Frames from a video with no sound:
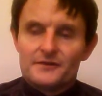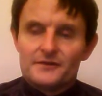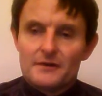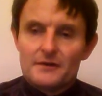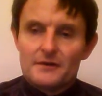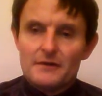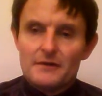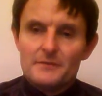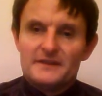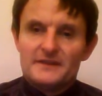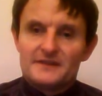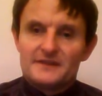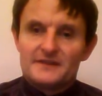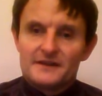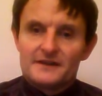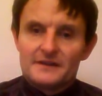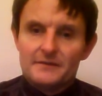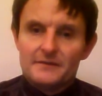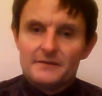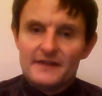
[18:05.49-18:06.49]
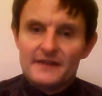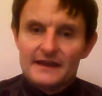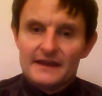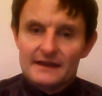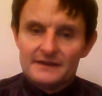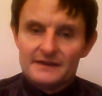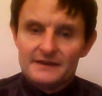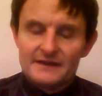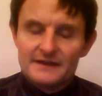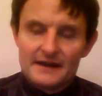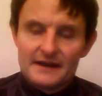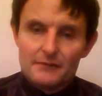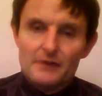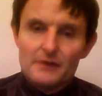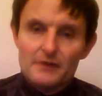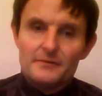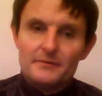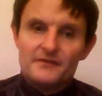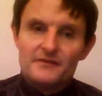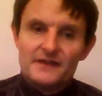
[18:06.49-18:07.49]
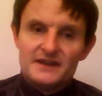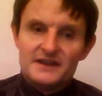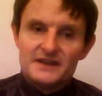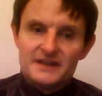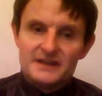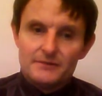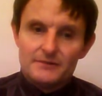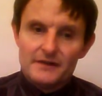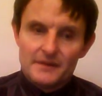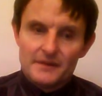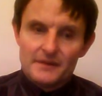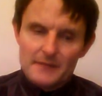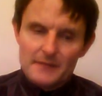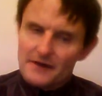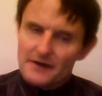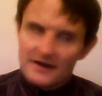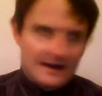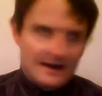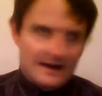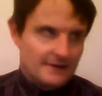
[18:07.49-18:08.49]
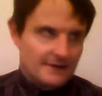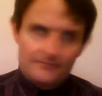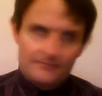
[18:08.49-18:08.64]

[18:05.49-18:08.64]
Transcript: So I won't be starting with England and I won't be finishing with America.